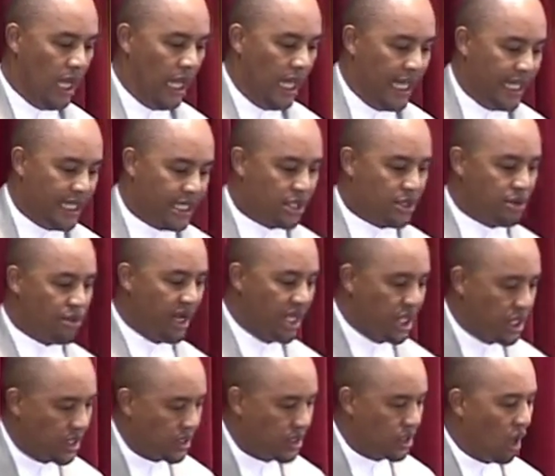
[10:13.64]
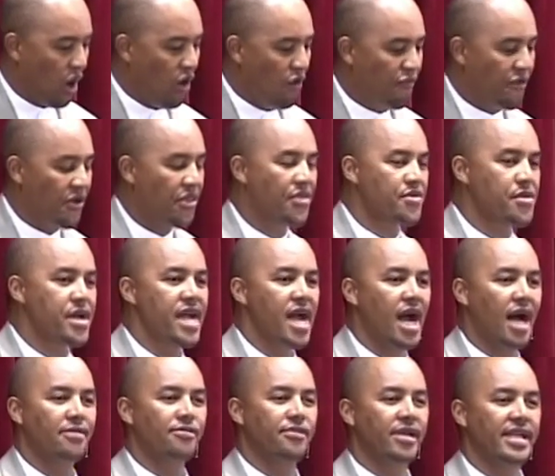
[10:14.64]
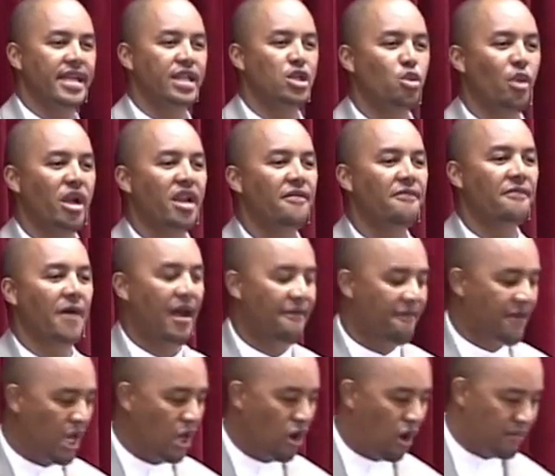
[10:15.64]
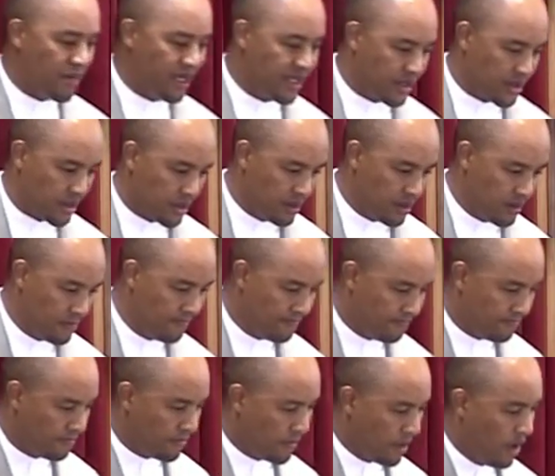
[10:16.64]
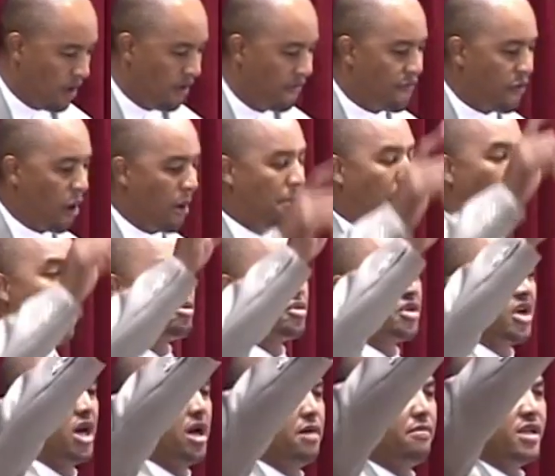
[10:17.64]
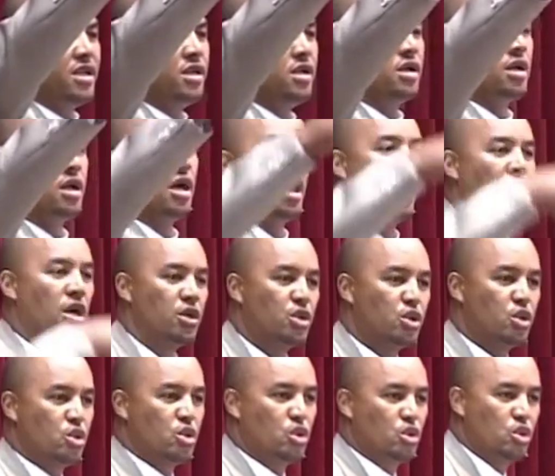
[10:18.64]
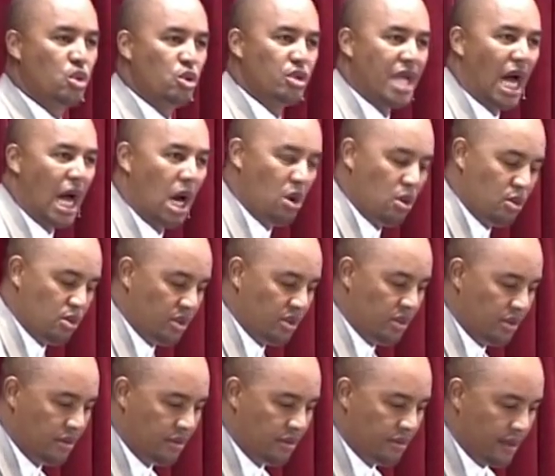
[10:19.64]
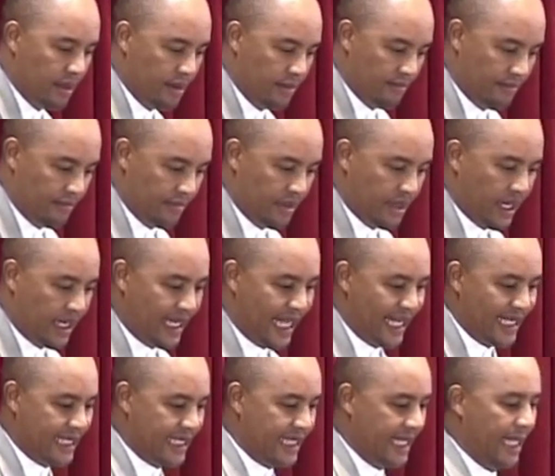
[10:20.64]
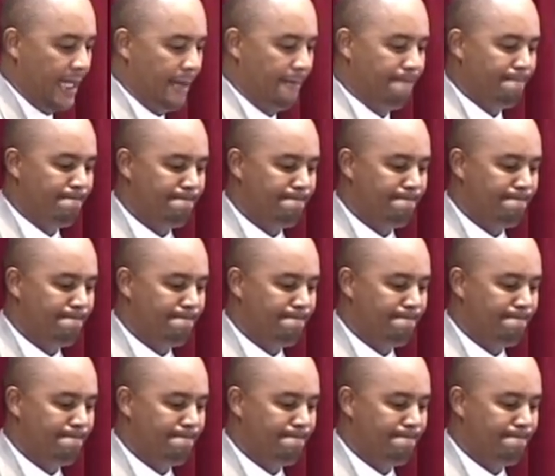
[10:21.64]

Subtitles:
It stretches over 325 kilometers from Mount Hermon to down the Dead Sea,